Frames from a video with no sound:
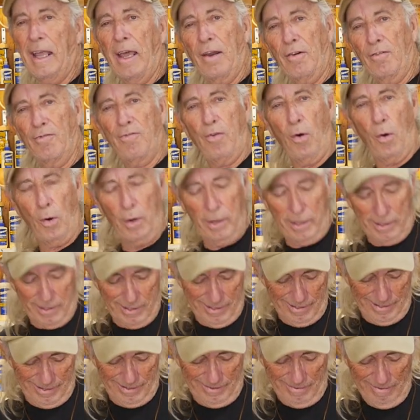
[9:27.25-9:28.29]
Can't afford
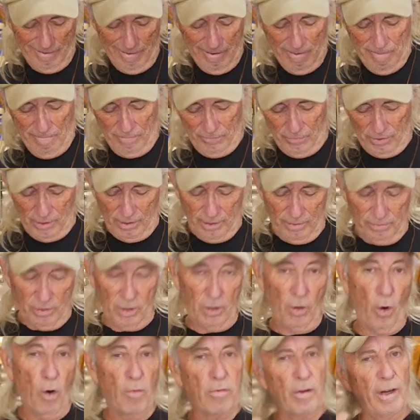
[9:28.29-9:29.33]
it.
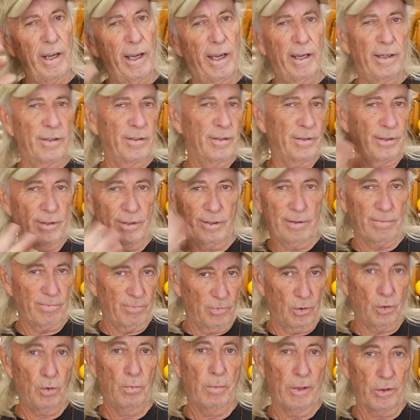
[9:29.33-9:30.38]
The overhead is
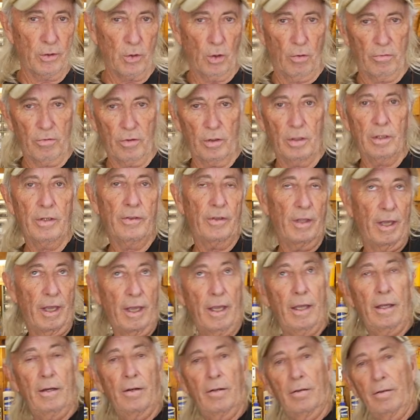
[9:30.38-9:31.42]
just too much over the
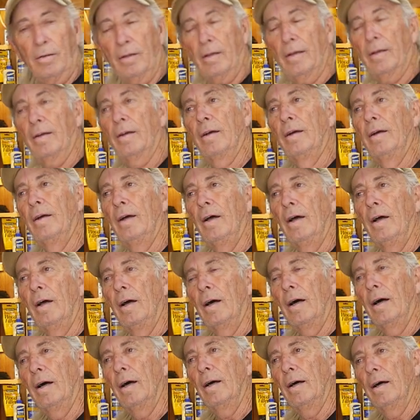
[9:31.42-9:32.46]
head, yeah.
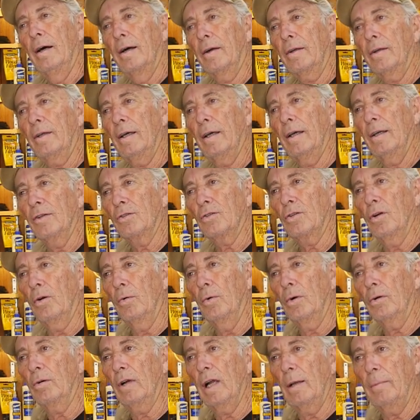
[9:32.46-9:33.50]
Okay, so
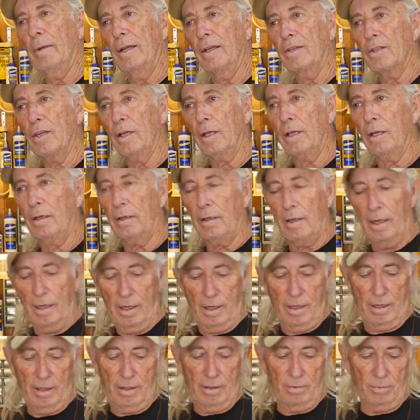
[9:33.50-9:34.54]
we'll grab a ticket
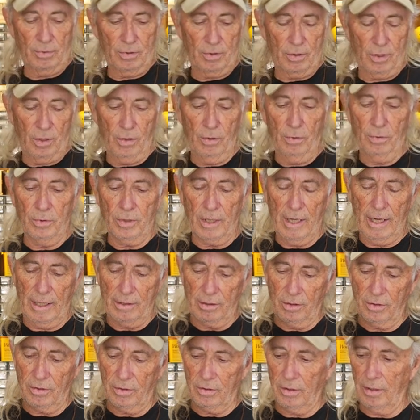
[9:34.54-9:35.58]
and we'll see who's
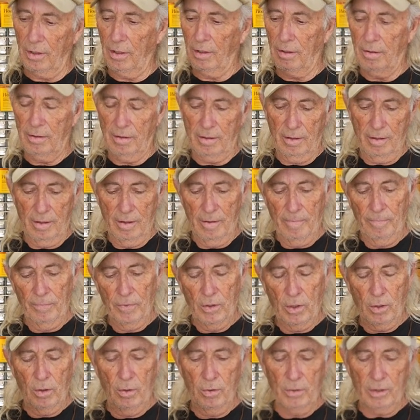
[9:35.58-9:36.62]
got this thing.
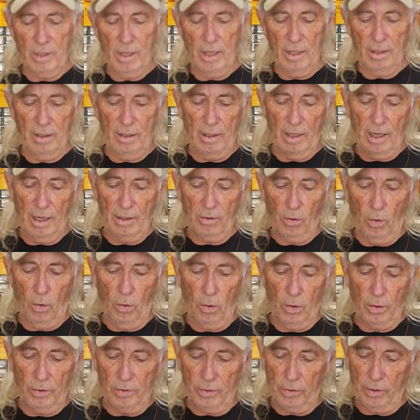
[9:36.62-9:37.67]
Who's getting the
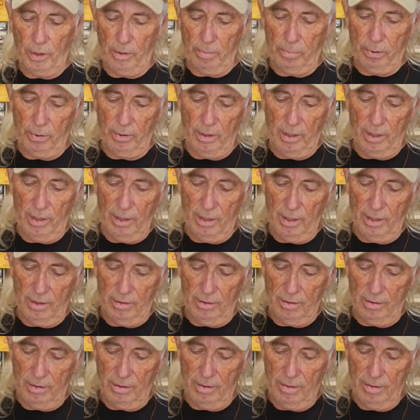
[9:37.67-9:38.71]
AdoreTrip?
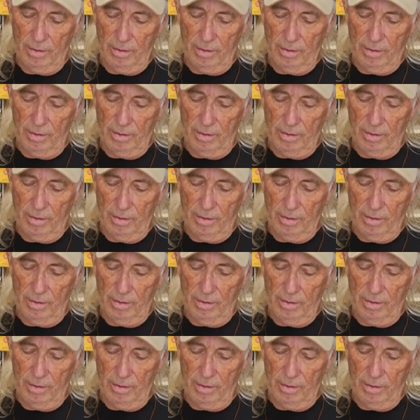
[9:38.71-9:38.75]
And